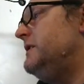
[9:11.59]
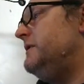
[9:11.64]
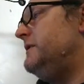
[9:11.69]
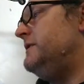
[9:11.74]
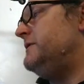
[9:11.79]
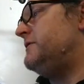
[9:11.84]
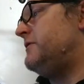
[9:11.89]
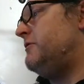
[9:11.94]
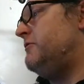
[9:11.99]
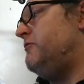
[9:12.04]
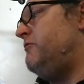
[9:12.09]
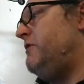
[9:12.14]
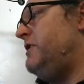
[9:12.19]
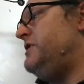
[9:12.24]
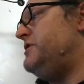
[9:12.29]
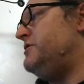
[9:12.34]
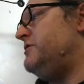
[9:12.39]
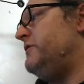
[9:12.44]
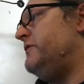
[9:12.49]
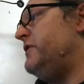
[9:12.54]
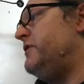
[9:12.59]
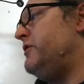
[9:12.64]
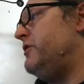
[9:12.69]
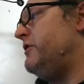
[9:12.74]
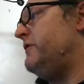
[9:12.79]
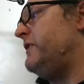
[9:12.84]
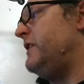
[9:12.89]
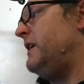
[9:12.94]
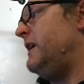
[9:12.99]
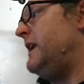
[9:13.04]
This whole region of the
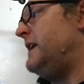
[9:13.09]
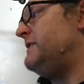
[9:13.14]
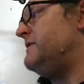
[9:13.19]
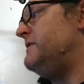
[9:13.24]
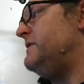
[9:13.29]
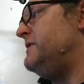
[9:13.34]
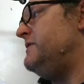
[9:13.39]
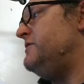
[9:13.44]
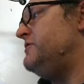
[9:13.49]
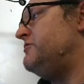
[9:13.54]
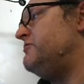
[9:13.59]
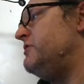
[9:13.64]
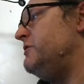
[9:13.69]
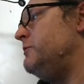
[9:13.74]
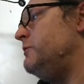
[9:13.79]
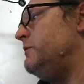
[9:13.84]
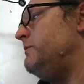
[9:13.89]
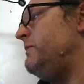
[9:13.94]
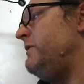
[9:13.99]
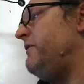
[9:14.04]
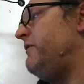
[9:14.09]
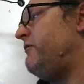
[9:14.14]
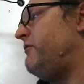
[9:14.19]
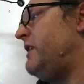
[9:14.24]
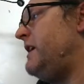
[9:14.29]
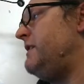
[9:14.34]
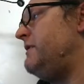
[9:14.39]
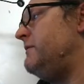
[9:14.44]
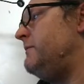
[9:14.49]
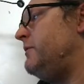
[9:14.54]
knife collecting industry would be
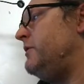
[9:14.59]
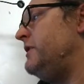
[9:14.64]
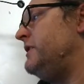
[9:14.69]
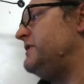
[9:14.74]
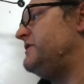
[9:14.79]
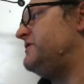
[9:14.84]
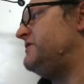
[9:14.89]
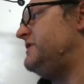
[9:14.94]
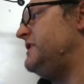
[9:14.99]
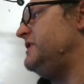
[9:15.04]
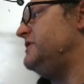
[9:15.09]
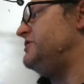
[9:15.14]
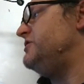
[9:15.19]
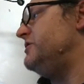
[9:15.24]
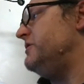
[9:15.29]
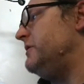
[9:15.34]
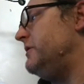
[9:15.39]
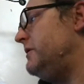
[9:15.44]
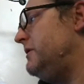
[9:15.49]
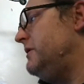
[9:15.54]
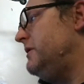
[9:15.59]
threatened by extinction